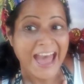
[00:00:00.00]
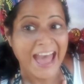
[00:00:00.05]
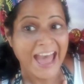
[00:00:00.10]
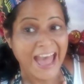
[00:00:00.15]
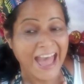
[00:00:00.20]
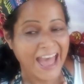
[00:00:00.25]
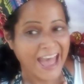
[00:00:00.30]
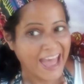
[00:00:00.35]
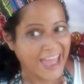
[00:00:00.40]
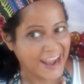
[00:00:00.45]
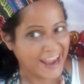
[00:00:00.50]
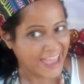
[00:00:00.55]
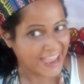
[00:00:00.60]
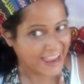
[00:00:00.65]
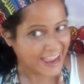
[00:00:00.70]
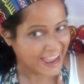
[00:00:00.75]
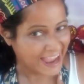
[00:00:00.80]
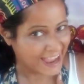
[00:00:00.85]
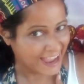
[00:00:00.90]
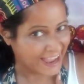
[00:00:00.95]

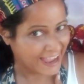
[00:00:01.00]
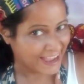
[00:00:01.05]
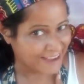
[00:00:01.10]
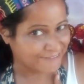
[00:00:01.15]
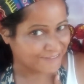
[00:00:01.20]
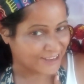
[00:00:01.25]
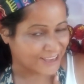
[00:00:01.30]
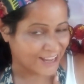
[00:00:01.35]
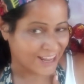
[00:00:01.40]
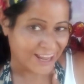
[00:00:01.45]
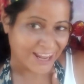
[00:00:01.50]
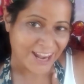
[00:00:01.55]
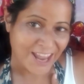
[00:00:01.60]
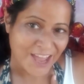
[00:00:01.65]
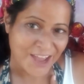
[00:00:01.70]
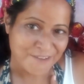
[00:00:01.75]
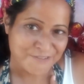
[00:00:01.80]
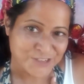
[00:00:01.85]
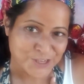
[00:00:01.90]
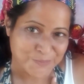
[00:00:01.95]
I have a
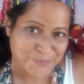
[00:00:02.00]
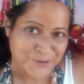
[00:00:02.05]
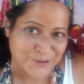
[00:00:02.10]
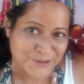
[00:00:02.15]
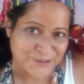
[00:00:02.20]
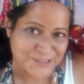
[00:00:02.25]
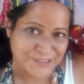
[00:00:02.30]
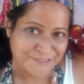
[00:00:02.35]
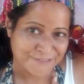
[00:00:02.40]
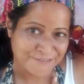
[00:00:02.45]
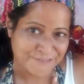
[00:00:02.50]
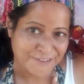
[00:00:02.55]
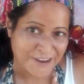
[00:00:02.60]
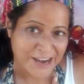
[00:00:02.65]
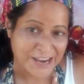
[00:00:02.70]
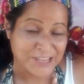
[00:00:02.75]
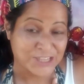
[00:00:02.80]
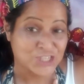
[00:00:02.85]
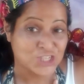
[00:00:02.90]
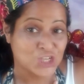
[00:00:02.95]
lot of supportive
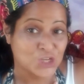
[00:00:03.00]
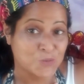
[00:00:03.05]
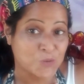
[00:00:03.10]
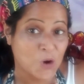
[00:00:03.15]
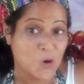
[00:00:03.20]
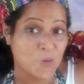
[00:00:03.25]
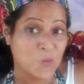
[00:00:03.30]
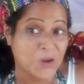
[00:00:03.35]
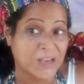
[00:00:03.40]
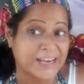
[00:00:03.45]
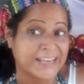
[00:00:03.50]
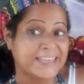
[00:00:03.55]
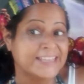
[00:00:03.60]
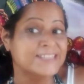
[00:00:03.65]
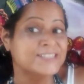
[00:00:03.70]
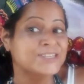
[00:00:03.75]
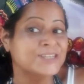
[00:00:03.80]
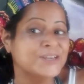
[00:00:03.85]
friends who are willing